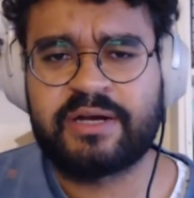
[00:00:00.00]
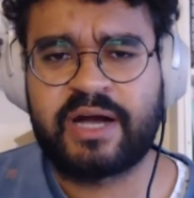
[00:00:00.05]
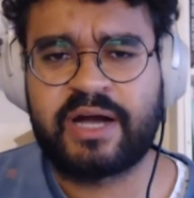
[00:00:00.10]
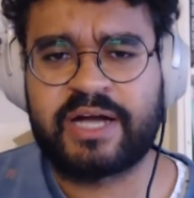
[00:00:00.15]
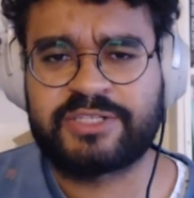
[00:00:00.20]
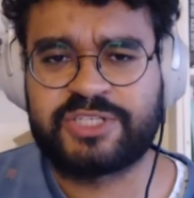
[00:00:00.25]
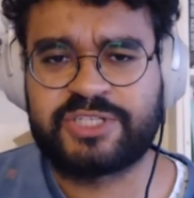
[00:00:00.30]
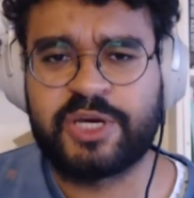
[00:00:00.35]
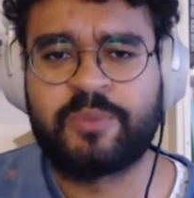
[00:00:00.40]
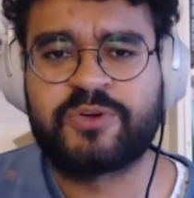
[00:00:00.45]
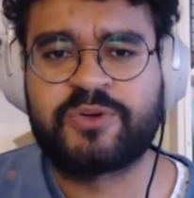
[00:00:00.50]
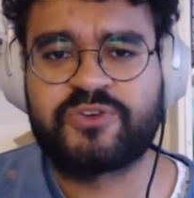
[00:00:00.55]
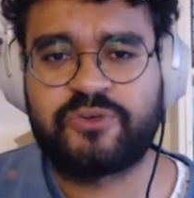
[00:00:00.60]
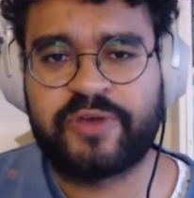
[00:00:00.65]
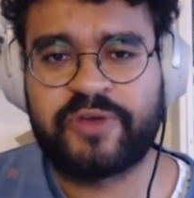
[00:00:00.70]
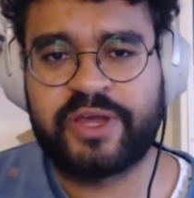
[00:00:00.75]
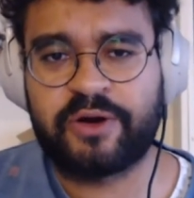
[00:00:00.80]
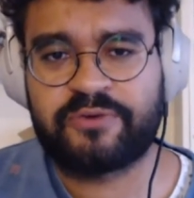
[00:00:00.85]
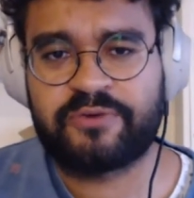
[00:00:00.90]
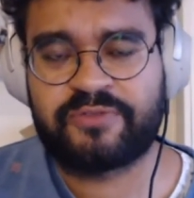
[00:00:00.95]
uh,
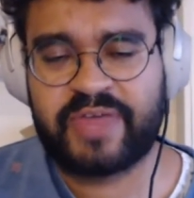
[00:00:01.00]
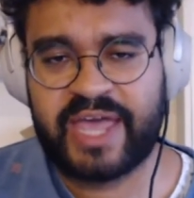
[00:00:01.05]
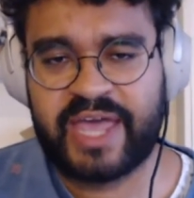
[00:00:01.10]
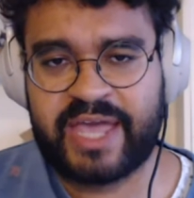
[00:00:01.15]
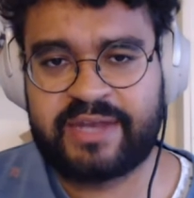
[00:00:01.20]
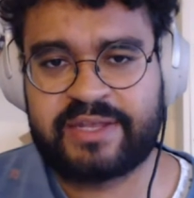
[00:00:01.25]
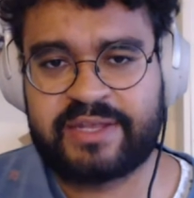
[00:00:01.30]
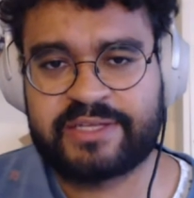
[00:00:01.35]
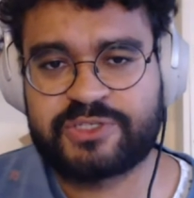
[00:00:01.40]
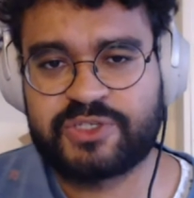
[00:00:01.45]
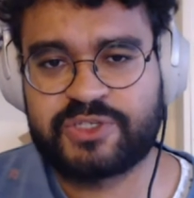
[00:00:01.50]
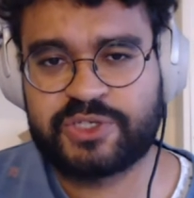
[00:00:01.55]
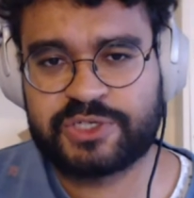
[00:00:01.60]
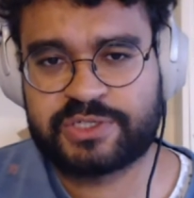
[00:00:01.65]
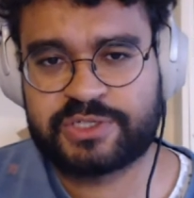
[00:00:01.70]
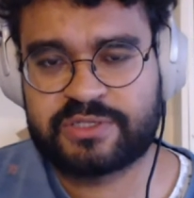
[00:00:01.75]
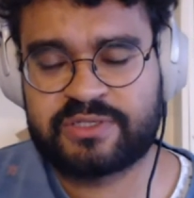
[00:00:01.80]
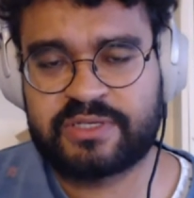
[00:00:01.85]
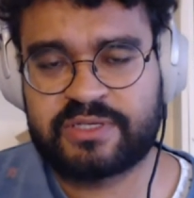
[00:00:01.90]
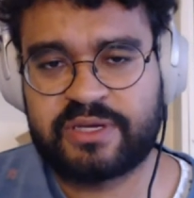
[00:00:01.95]
geometry of the head is
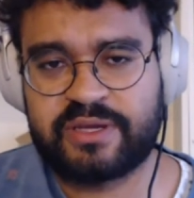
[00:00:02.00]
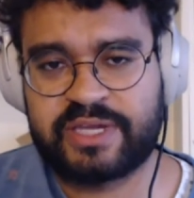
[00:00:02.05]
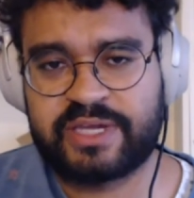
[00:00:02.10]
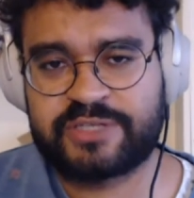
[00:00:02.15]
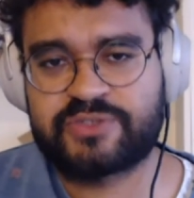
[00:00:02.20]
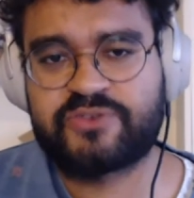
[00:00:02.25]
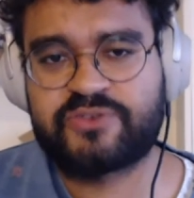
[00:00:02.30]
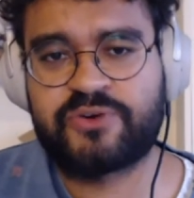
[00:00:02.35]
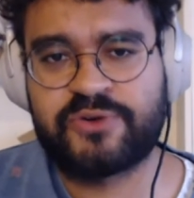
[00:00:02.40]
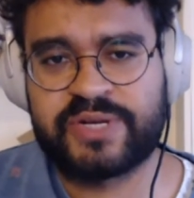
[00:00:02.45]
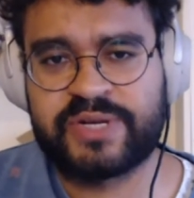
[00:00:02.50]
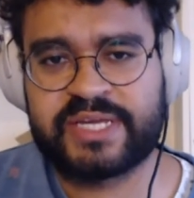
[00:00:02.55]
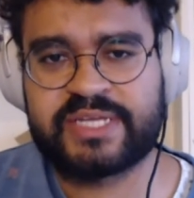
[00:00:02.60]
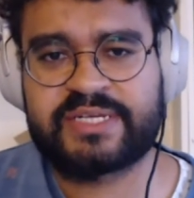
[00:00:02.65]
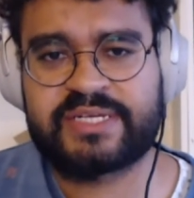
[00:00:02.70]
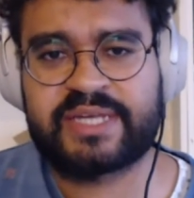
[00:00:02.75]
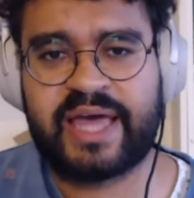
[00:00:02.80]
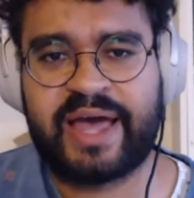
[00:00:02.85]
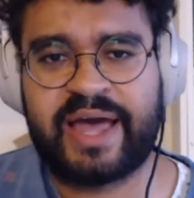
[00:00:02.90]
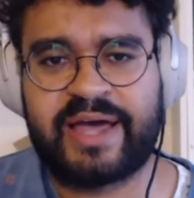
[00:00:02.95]
just
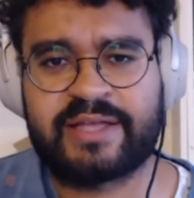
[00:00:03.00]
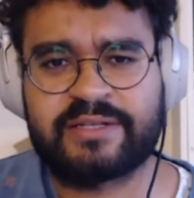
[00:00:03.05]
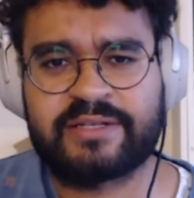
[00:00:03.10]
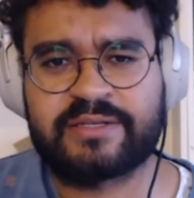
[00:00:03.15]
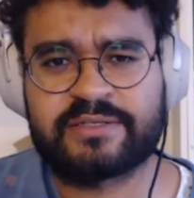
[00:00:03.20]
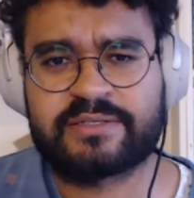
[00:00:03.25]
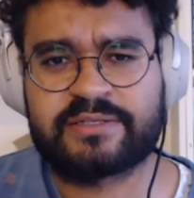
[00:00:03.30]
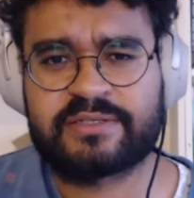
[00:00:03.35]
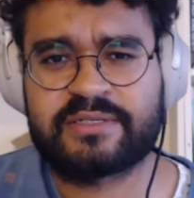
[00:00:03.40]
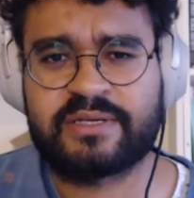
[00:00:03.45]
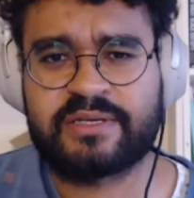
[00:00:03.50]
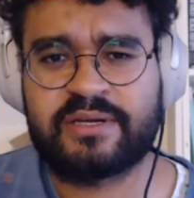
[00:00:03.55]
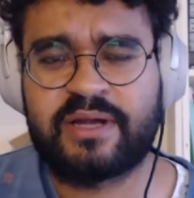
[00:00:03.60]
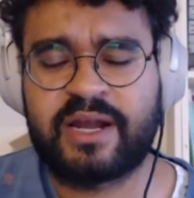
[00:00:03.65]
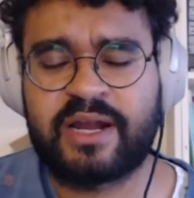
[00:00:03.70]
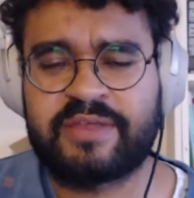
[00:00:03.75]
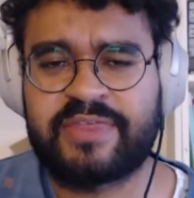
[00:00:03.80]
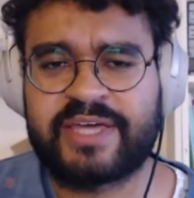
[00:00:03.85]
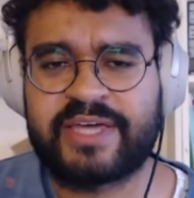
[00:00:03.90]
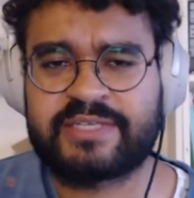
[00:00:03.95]
extruded and
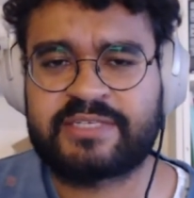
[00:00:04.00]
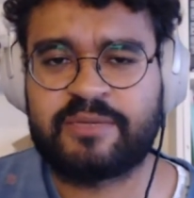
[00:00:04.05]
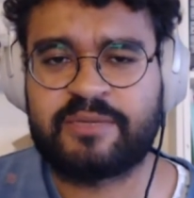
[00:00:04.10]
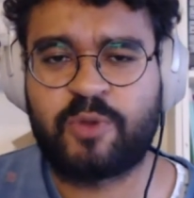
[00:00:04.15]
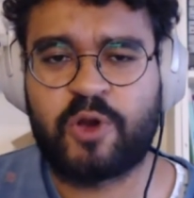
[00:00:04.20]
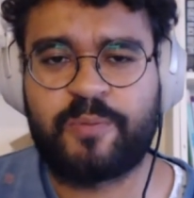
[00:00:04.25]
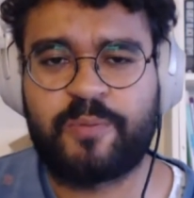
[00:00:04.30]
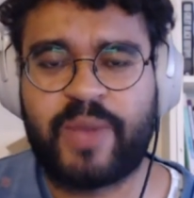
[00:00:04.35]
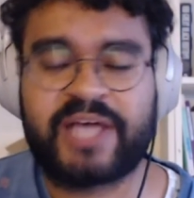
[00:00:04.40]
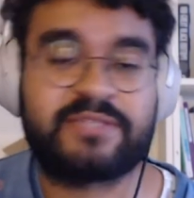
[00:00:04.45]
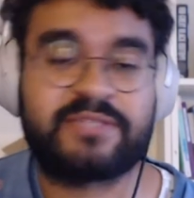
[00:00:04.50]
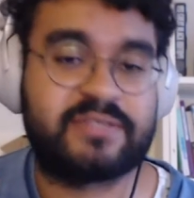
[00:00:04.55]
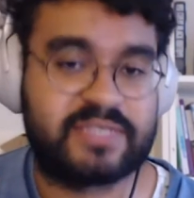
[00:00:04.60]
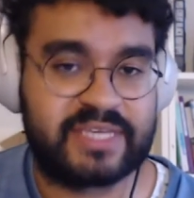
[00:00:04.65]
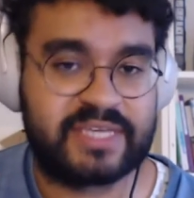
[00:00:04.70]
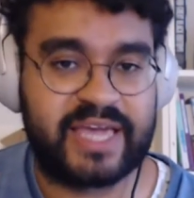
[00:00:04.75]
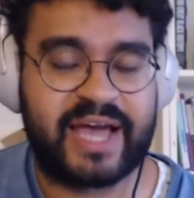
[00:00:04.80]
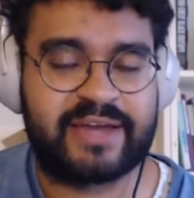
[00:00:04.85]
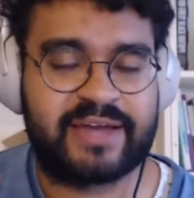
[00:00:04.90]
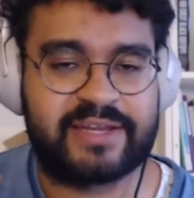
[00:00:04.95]
uh, there's some
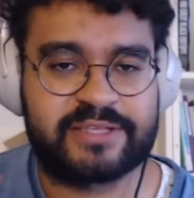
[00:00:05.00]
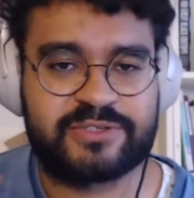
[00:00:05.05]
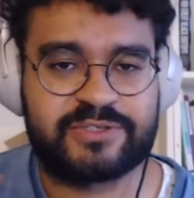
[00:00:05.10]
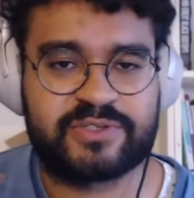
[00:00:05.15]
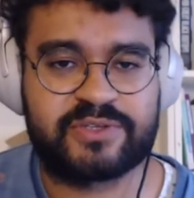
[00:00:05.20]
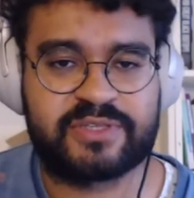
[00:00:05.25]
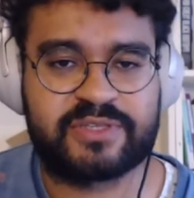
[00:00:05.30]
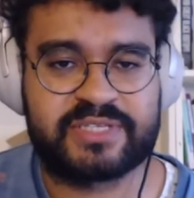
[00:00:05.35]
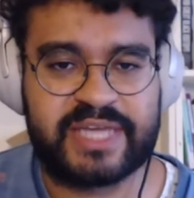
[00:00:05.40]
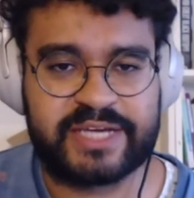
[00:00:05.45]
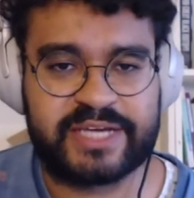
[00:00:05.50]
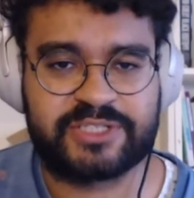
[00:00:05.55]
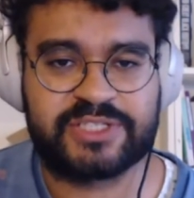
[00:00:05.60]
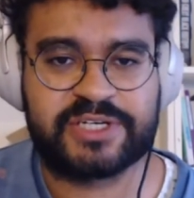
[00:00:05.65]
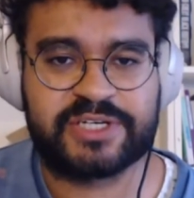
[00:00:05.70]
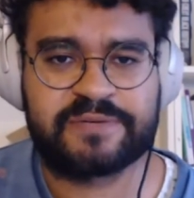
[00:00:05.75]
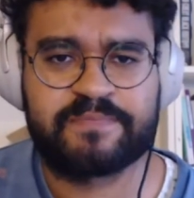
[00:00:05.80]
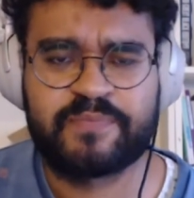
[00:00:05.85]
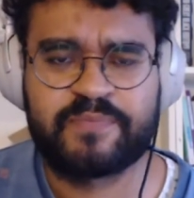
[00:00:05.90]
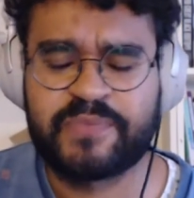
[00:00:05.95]
opacity added to the
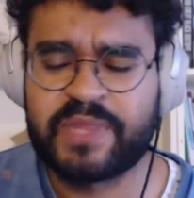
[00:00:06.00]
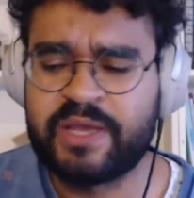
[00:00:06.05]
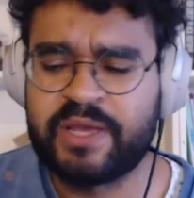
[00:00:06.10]
texture.